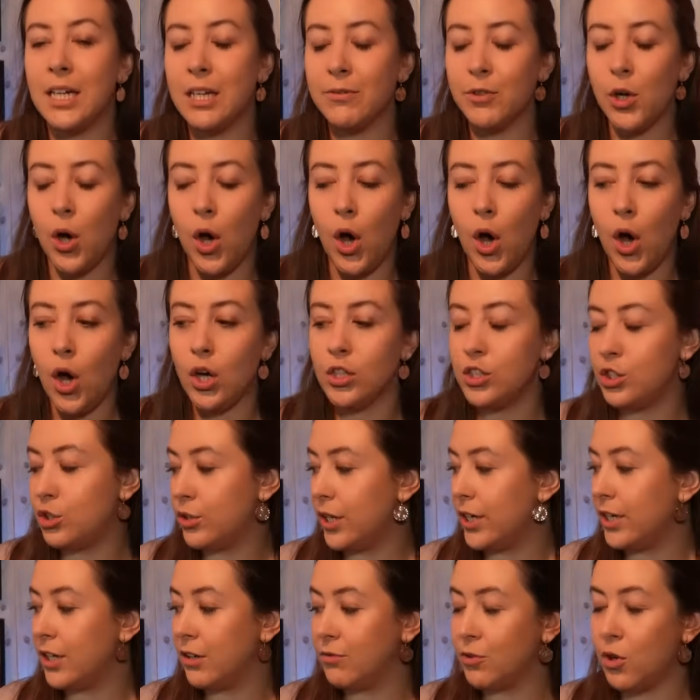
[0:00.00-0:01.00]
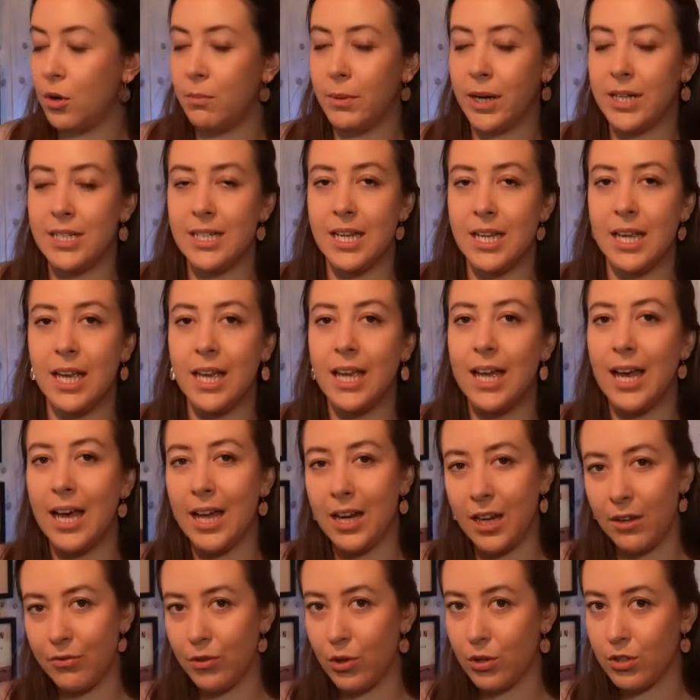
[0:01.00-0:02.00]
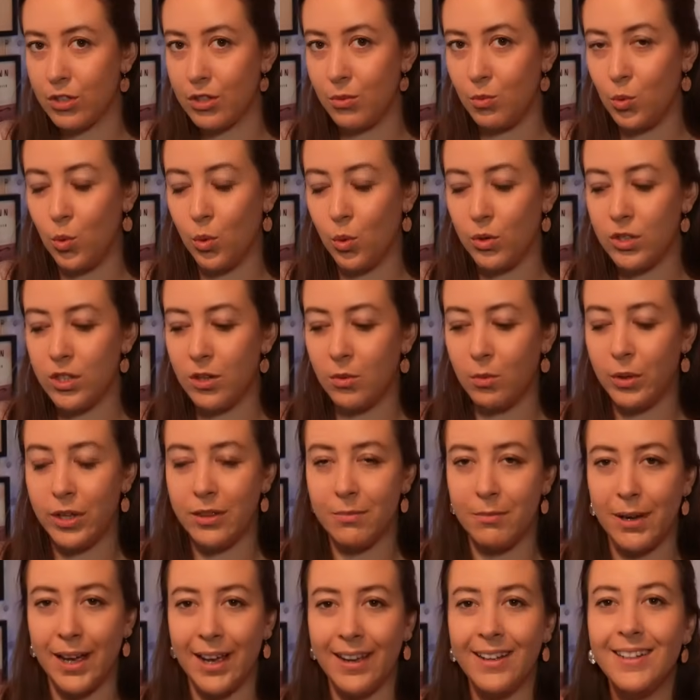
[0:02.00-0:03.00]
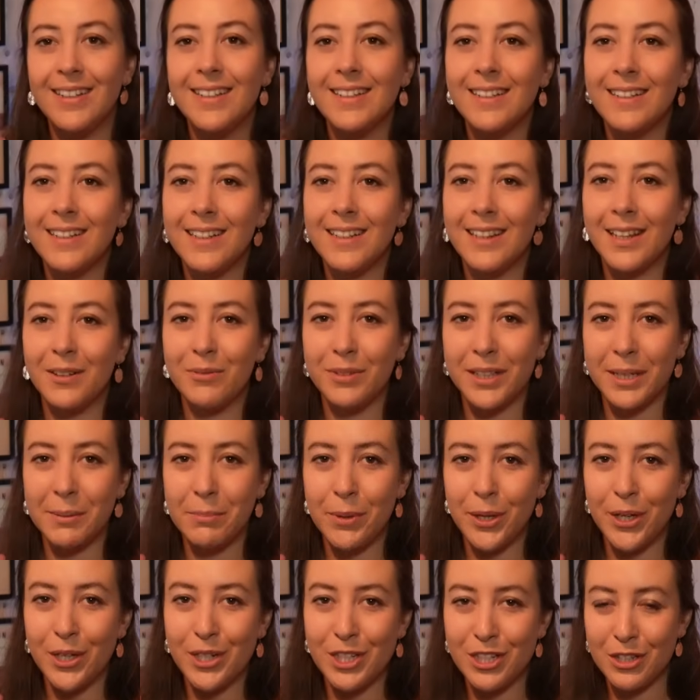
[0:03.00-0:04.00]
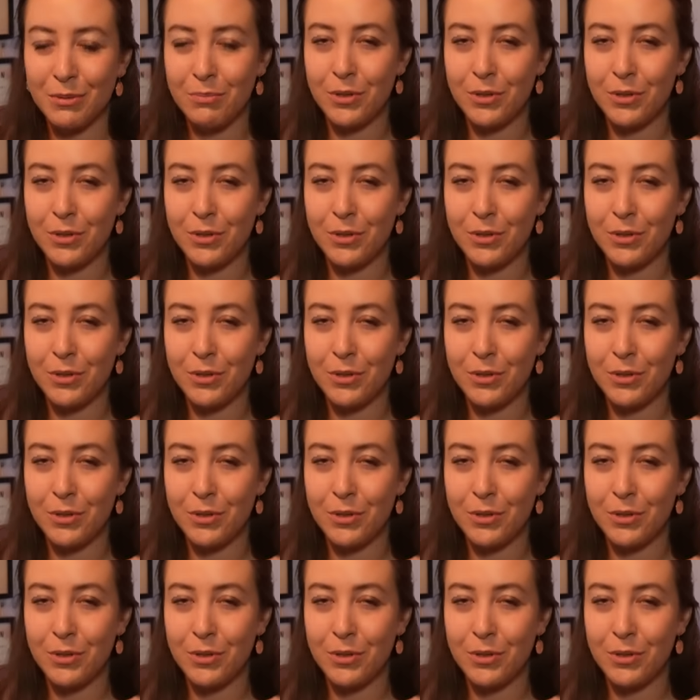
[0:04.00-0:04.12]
I've got a hot drink, I've got my tea, and I've got some water with my lovely merch.